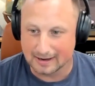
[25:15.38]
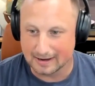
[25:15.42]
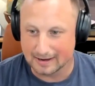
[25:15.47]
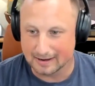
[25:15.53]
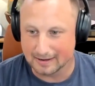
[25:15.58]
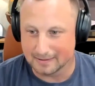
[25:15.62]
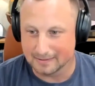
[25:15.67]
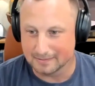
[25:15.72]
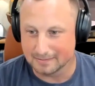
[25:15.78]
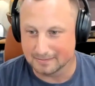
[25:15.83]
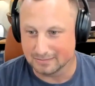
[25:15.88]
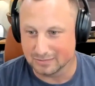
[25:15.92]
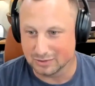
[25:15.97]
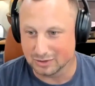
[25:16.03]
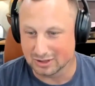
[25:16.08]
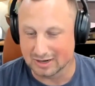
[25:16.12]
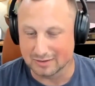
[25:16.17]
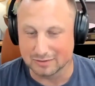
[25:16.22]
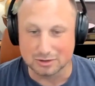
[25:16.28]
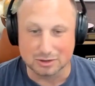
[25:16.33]

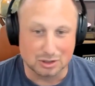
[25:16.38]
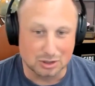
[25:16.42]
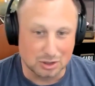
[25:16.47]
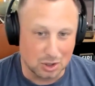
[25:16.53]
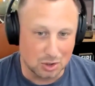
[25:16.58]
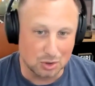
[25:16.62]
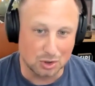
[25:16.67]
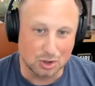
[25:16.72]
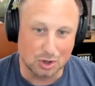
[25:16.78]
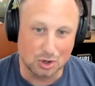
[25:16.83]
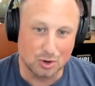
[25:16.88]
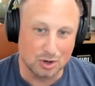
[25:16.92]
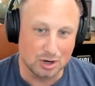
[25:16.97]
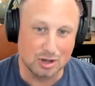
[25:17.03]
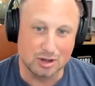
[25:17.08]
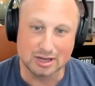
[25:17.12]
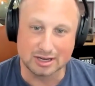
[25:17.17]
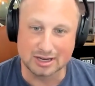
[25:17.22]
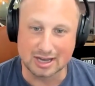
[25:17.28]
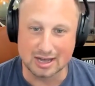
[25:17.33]
you can have a good logo and
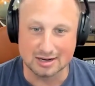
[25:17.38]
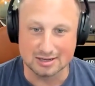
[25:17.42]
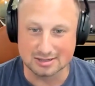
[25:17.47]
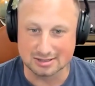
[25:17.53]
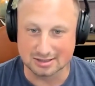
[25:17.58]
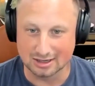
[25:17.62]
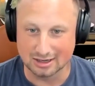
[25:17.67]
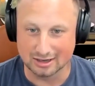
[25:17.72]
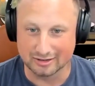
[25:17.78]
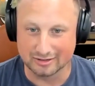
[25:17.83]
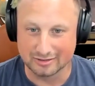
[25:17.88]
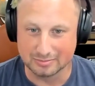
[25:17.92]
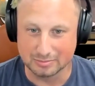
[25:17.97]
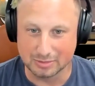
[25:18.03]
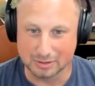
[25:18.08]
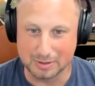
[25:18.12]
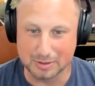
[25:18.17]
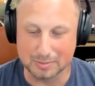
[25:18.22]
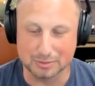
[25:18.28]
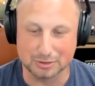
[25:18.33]
all that kind of stuff,
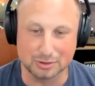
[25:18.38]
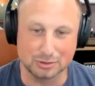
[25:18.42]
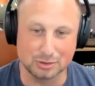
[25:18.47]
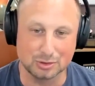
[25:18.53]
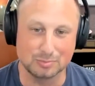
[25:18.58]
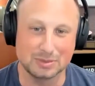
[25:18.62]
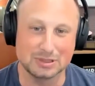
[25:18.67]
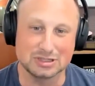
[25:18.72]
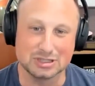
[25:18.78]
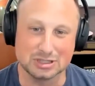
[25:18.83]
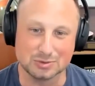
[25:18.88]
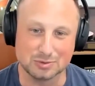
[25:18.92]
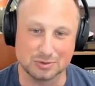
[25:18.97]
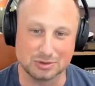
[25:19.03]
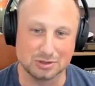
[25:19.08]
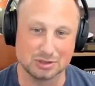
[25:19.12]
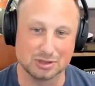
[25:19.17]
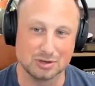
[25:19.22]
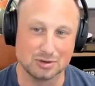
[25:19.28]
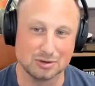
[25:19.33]
but people don't do business
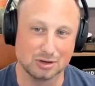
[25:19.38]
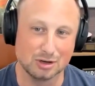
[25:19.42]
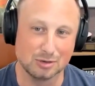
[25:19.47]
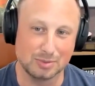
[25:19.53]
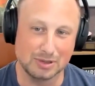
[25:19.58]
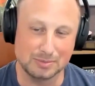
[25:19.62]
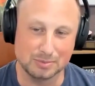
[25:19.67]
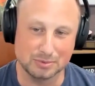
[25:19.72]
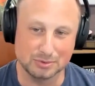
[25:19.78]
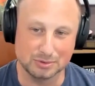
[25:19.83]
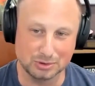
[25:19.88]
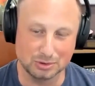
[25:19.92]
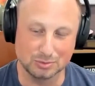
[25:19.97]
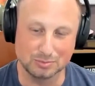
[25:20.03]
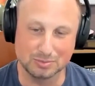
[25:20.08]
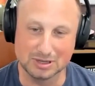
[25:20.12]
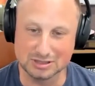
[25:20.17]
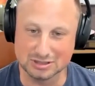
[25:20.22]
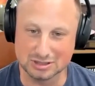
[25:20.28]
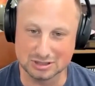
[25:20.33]
with your logo. People do
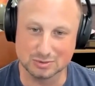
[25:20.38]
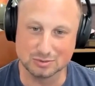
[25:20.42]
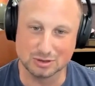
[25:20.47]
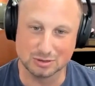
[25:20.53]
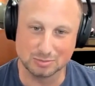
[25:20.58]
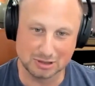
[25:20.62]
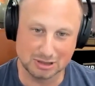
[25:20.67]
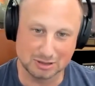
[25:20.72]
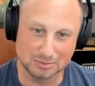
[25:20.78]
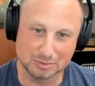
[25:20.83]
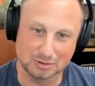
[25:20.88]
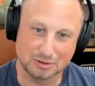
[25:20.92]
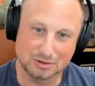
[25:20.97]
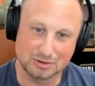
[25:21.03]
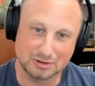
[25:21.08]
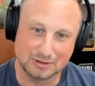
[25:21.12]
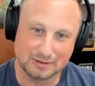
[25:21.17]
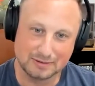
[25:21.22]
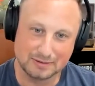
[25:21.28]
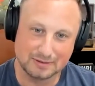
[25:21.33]
business with people.
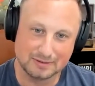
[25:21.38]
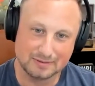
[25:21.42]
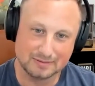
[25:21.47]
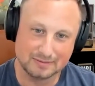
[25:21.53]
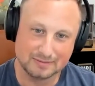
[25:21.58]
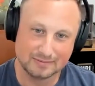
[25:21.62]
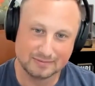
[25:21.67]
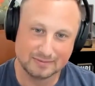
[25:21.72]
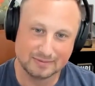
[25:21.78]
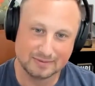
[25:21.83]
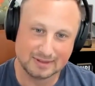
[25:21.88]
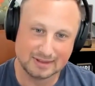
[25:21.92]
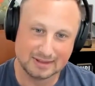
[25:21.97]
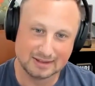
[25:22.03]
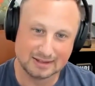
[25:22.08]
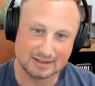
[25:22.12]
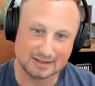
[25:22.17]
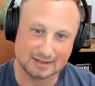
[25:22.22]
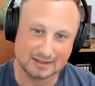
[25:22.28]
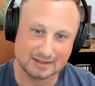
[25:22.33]

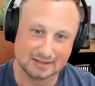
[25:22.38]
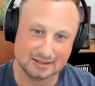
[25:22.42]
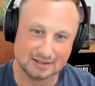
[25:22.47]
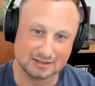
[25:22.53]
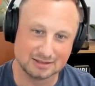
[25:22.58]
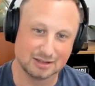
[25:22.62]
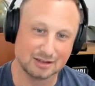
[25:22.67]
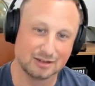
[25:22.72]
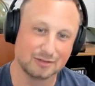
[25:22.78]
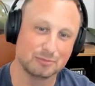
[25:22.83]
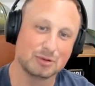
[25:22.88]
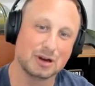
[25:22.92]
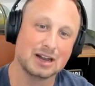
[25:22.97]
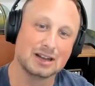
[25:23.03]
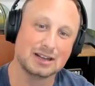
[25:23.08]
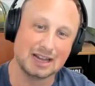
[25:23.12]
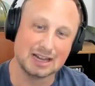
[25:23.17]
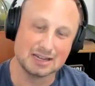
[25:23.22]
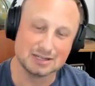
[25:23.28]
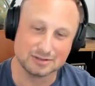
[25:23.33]
So
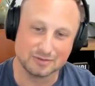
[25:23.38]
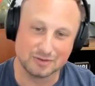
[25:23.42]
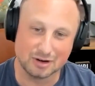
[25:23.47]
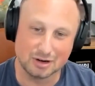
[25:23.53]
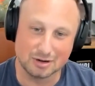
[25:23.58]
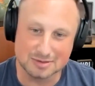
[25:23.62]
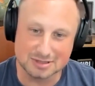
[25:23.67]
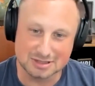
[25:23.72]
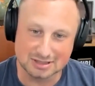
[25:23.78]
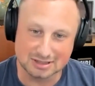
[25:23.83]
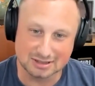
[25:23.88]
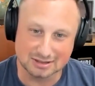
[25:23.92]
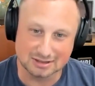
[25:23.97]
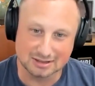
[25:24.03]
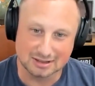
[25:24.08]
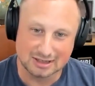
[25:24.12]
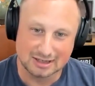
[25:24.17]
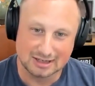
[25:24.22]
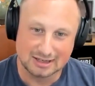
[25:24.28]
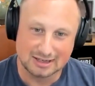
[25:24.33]
Bradley has a
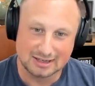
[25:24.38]
pharmacy,